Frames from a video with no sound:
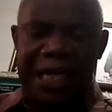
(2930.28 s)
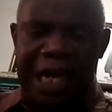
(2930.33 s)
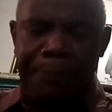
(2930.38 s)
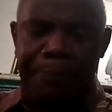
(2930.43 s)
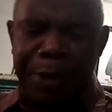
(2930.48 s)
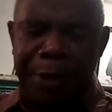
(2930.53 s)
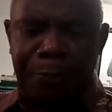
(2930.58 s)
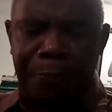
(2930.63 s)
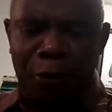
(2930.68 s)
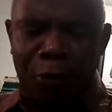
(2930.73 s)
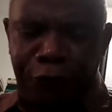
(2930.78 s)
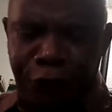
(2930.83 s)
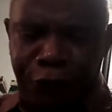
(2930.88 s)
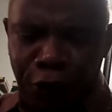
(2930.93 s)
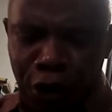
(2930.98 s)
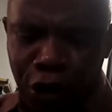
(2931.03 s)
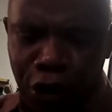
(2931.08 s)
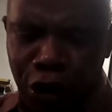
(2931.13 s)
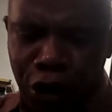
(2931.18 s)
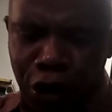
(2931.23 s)
let people
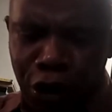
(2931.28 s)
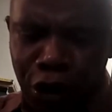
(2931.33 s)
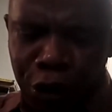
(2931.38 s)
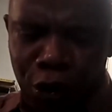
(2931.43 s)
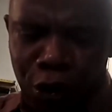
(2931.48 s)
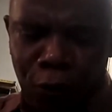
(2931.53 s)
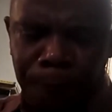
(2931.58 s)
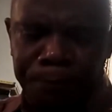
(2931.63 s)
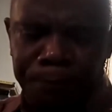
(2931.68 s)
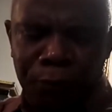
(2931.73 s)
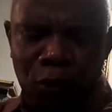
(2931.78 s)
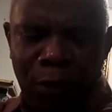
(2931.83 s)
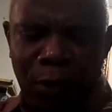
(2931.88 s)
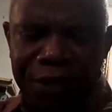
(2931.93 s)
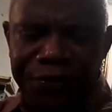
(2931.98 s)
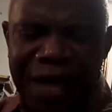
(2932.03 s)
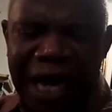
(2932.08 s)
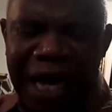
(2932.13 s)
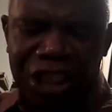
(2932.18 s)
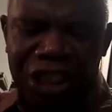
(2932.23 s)
follow you.
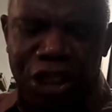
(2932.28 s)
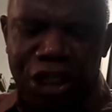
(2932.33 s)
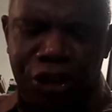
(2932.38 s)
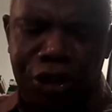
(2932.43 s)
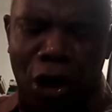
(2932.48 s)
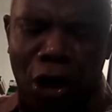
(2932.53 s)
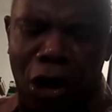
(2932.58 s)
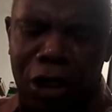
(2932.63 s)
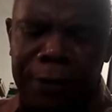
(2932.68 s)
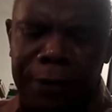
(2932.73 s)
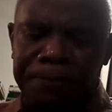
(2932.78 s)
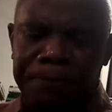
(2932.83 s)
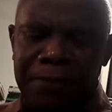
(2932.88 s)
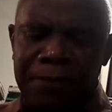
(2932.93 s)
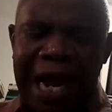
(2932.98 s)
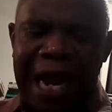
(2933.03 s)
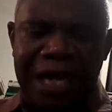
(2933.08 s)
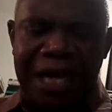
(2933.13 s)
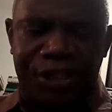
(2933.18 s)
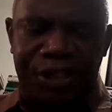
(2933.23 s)
When that is done,
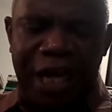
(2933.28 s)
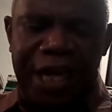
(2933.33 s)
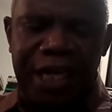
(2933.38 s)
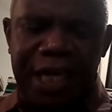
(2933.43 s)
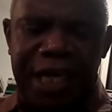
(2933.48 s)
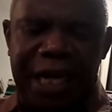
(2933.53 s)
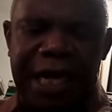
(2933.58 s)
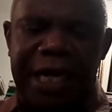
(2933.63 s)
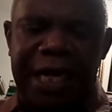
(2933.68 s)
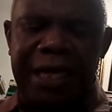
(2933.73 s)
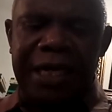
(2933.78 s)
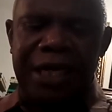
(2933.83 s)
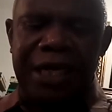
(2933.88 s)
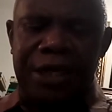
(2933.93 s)
I say here,